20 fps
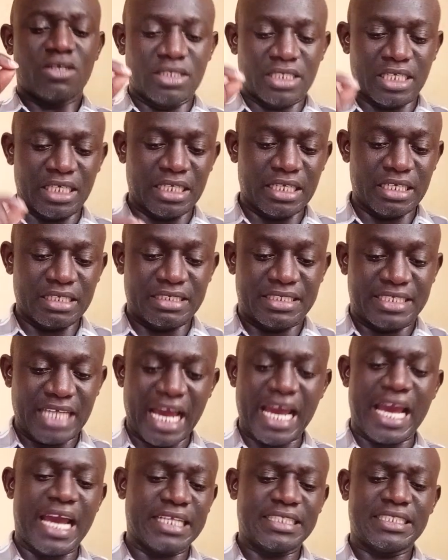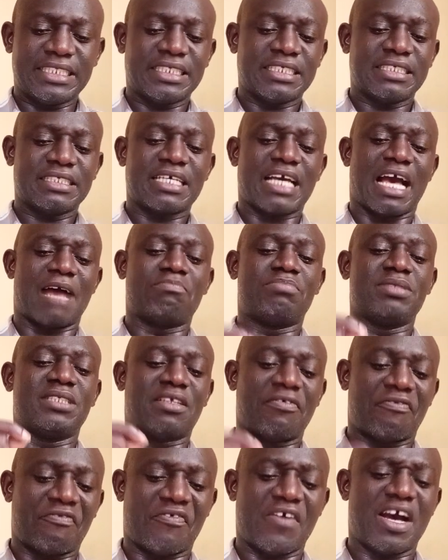the debt can be
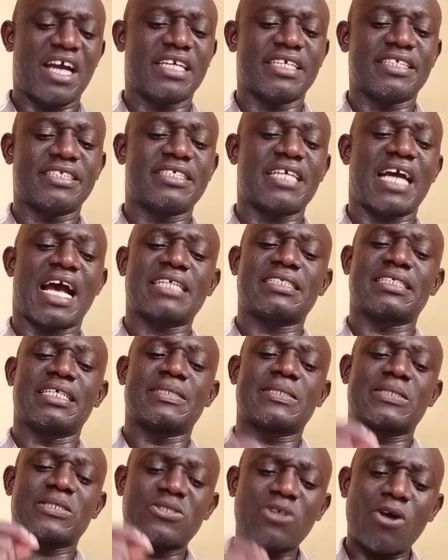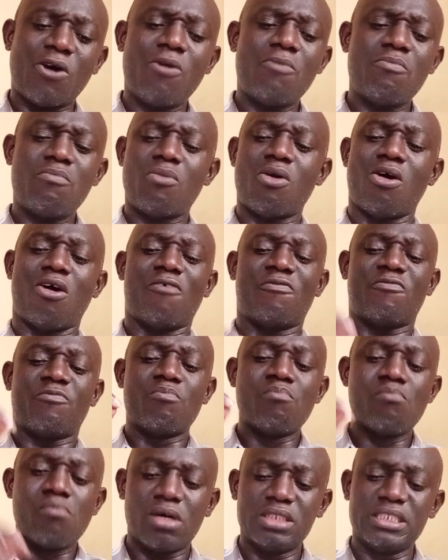defined as a sum
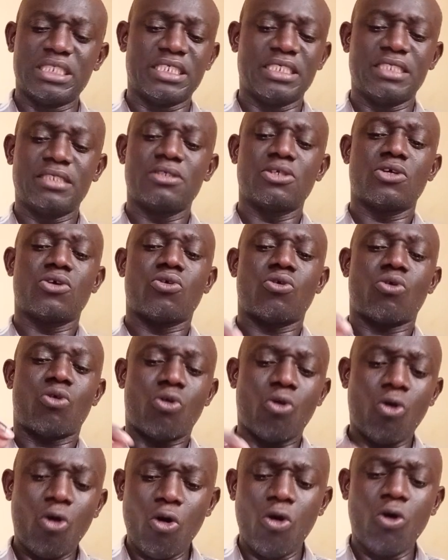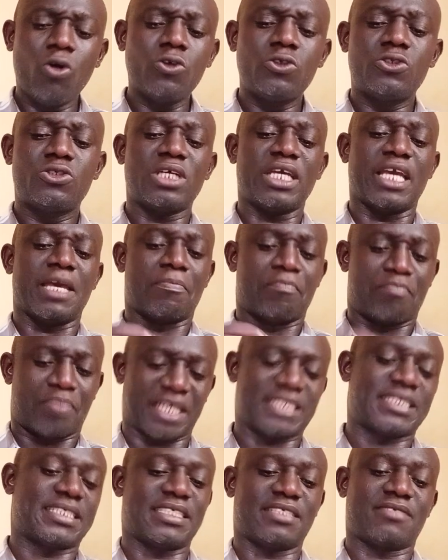of money owed a
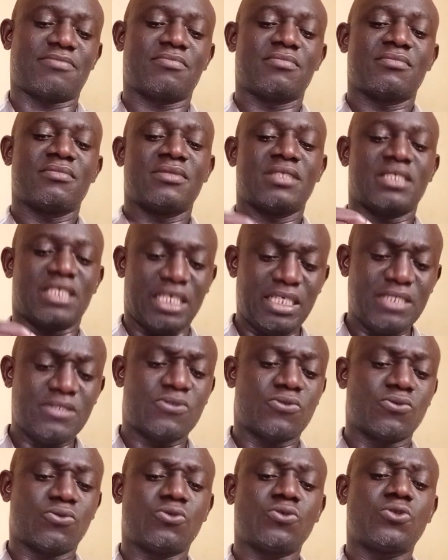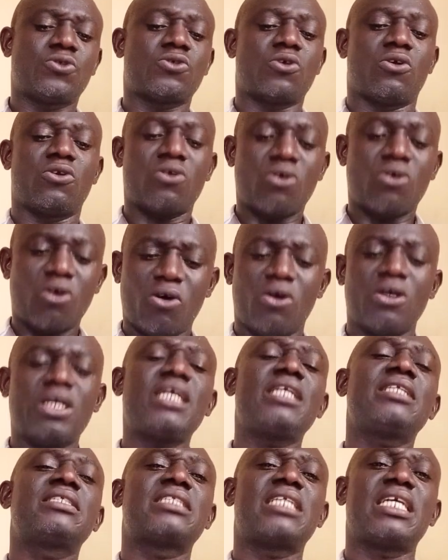person, institution, or
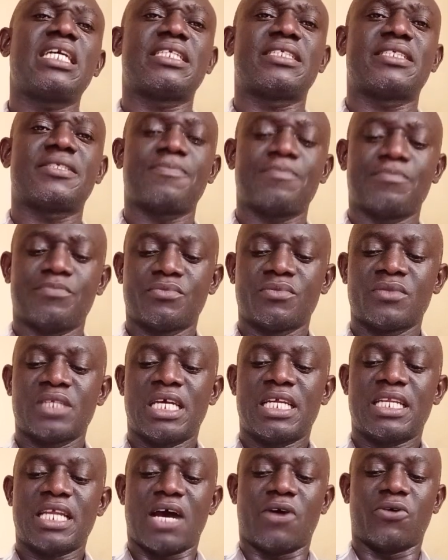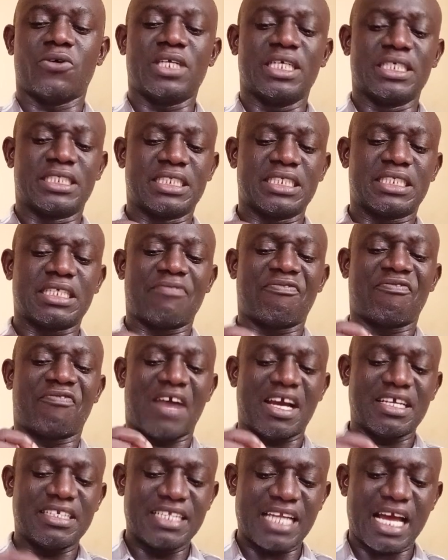a state. Now, it is a
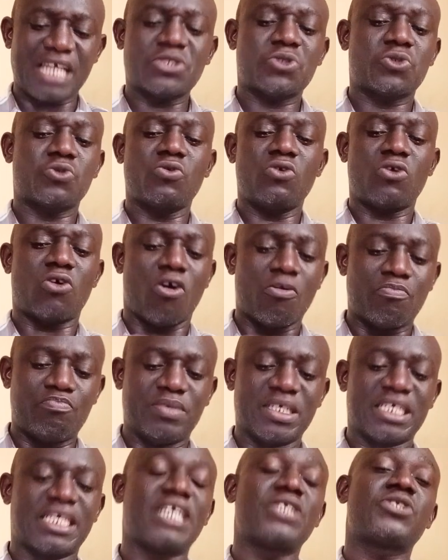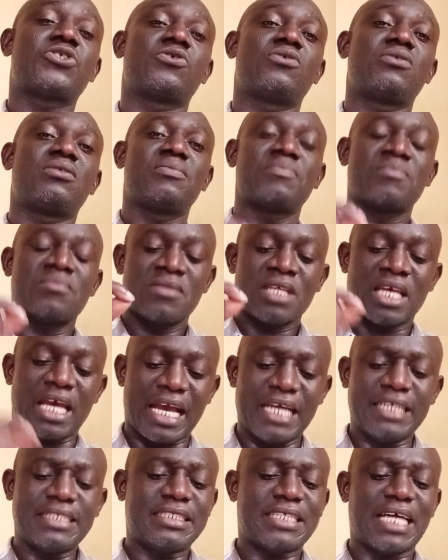financial obligation
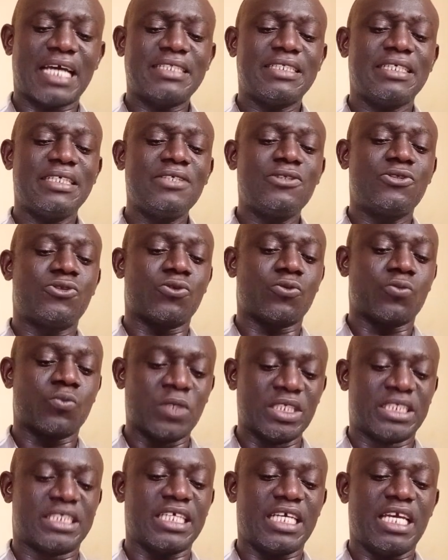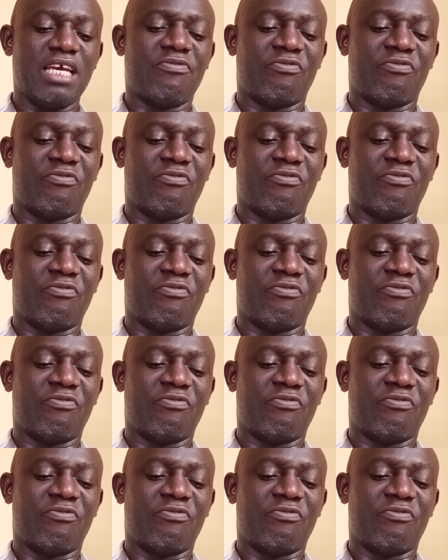entered into with a